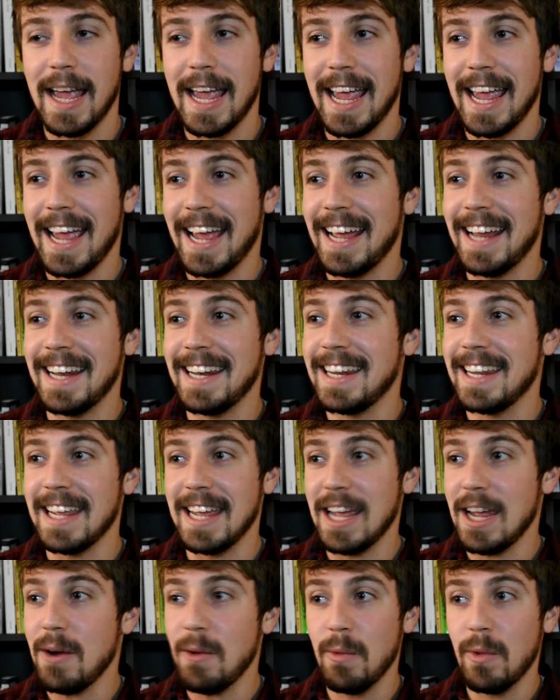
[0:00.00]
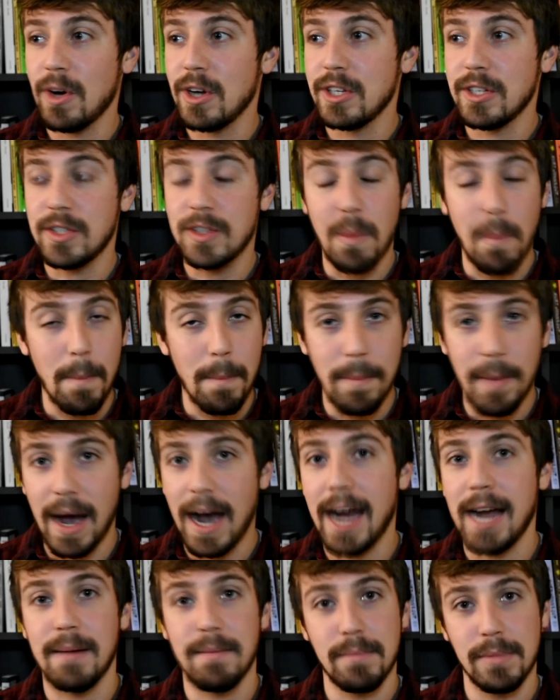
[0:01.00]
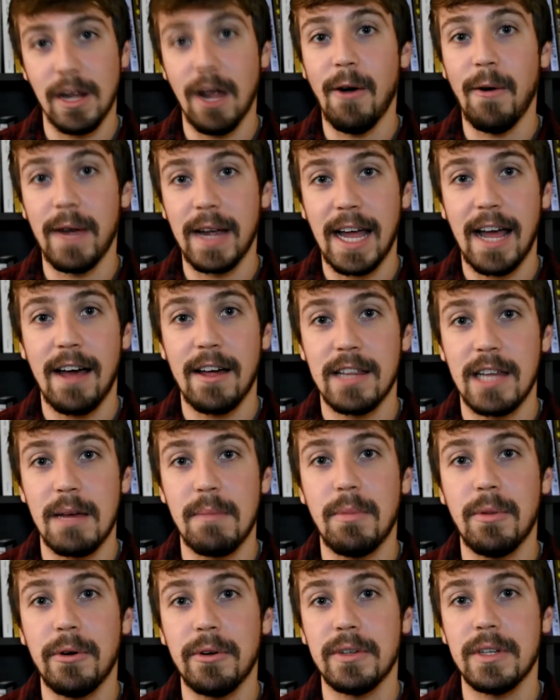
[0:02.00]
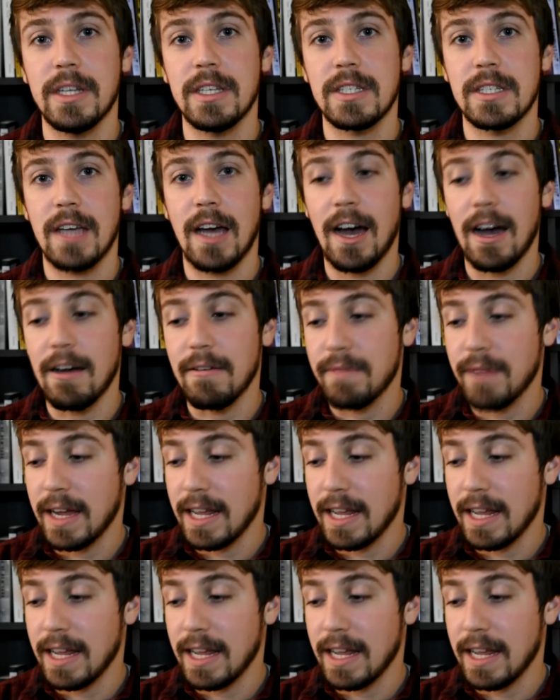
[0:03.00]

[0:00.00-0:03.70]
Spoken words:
and it was mind-blowing how they pulled this off.